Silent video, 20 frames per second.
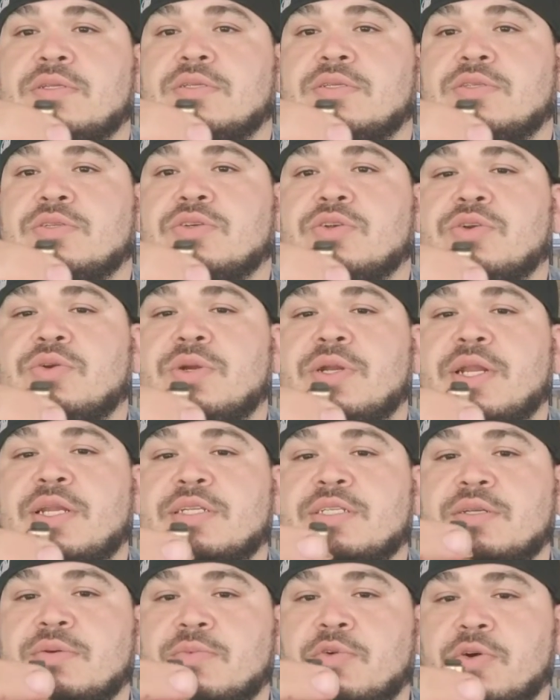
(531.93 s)
screw it in
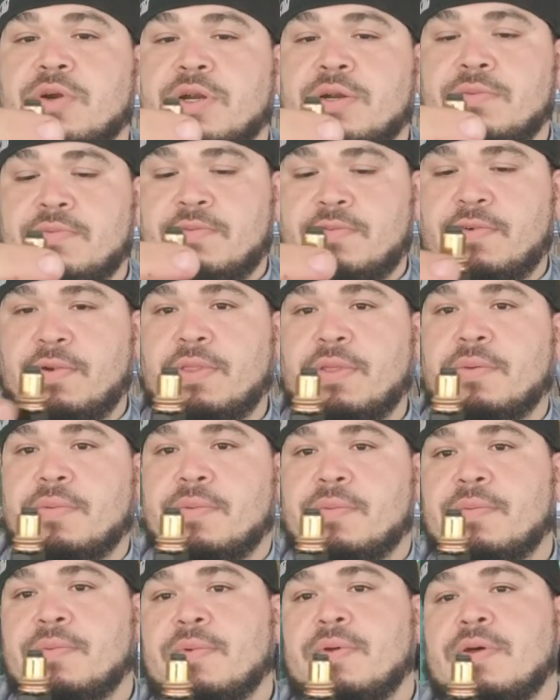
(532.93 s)
some more from
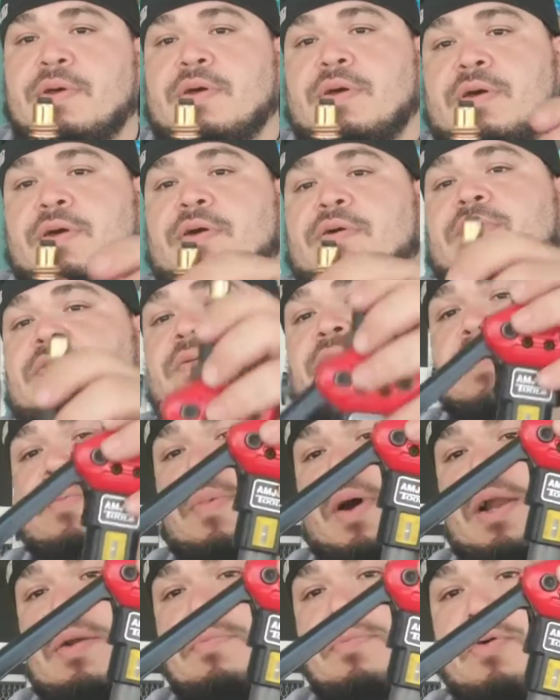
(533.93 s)
the
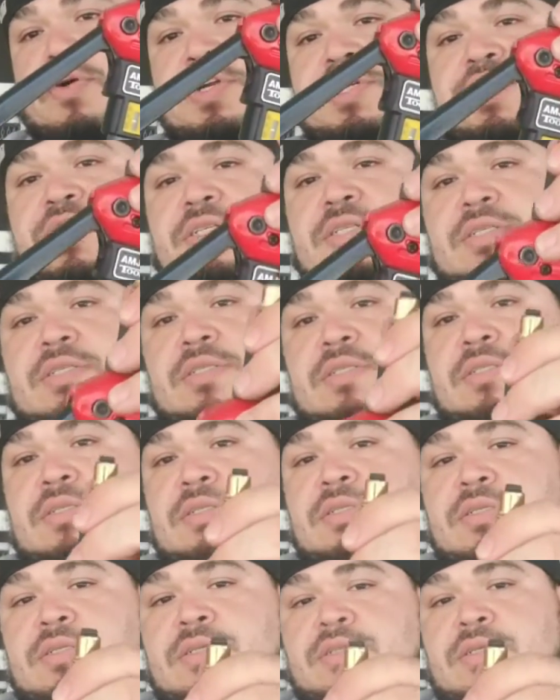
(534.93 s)
bottom portion.
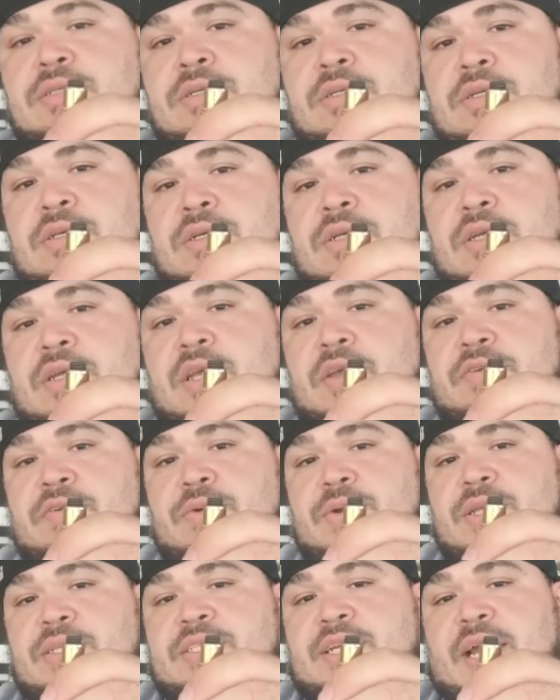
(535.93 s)
You
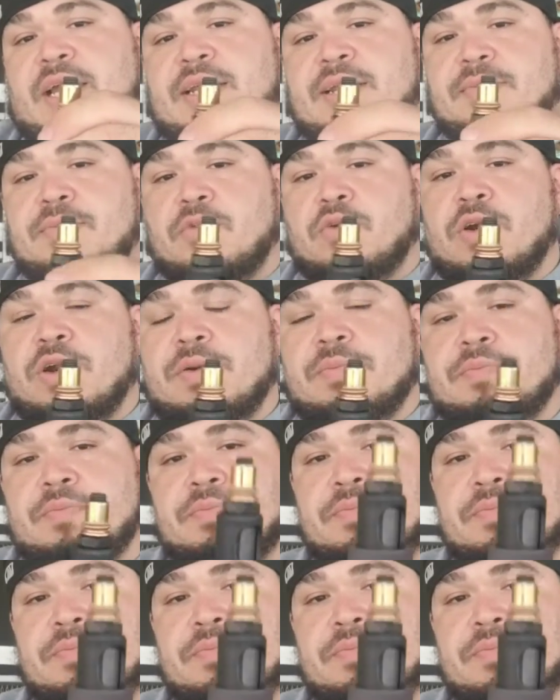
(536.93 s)
want to tighten it more.